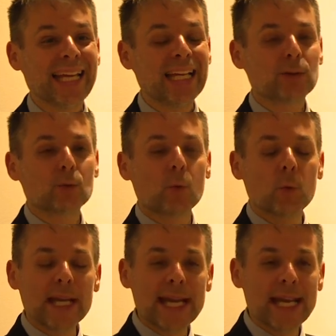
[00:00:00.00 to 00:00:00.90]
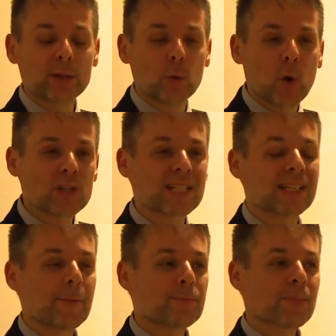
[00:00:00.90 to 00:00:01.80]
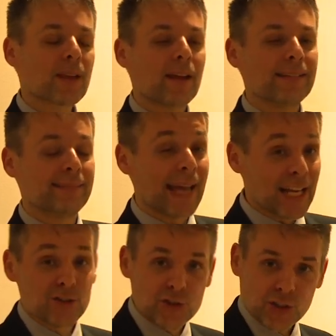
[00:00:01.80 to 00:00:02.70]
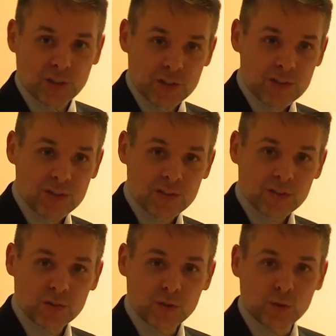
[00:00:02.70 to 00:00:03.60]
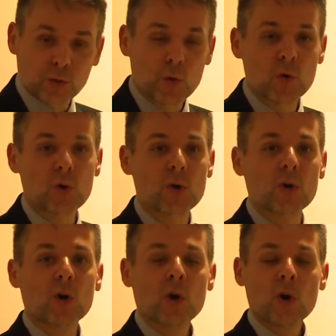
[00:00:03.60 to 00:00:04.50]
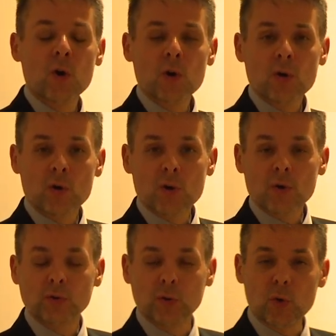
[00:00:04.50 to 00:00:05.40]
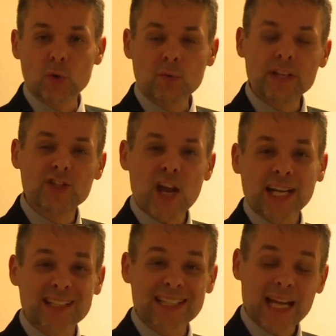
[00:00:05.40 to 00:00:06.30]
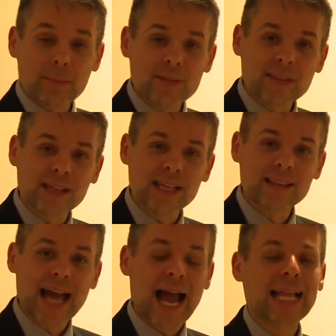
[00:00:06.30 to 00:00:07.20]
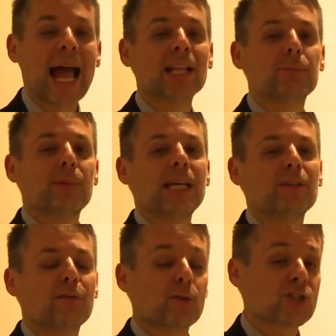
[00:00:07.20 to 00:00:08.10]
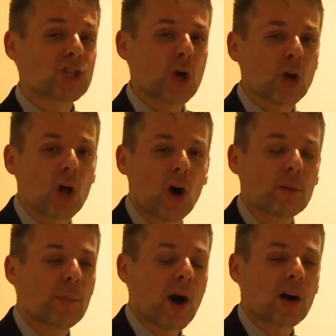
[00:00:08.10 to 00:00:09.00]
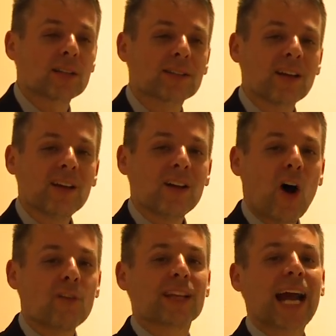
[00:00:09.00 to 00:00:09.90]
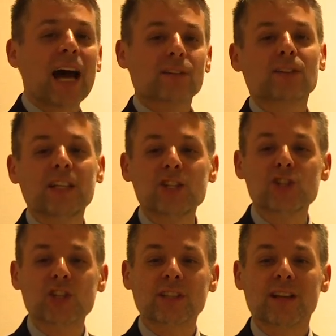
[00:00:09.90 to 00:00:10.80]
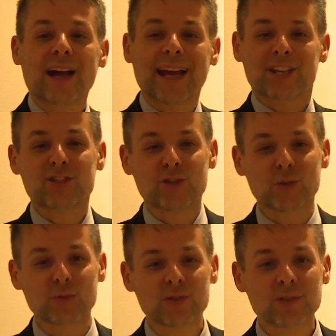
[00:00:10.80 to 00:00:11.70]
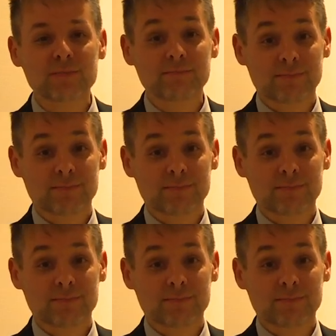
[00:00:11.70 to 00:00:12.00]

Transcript: it, it was dangerous to, to reject something that had been for so long part of the Catholic teaching against Jews.